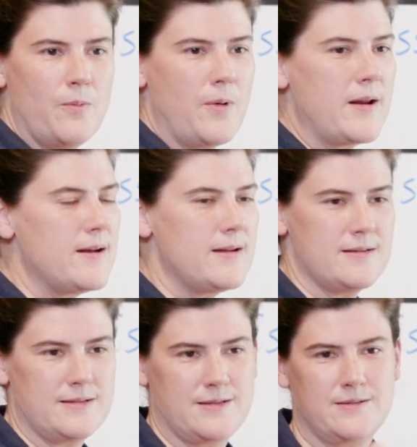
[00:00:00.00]
what
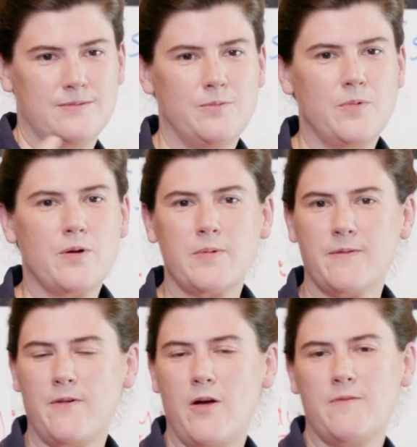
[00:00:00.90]
it is we're
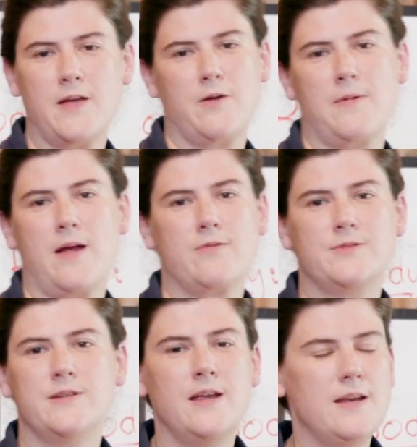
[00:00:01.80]
revolving
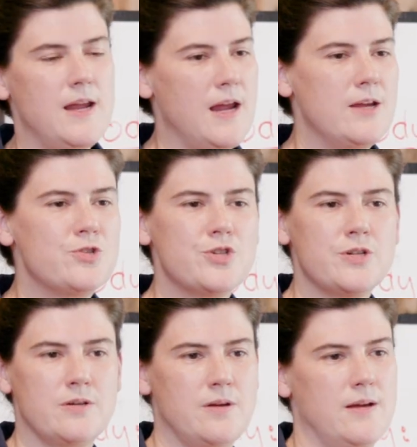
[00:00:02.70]
around in
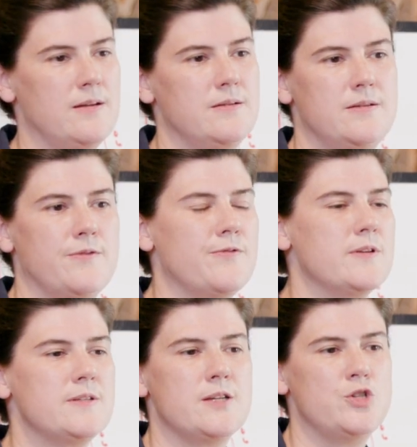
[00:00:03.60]
each
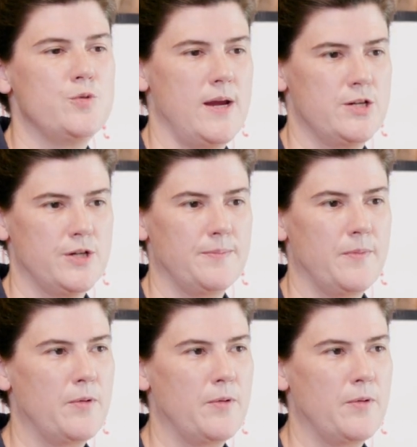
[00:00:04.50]
different situation,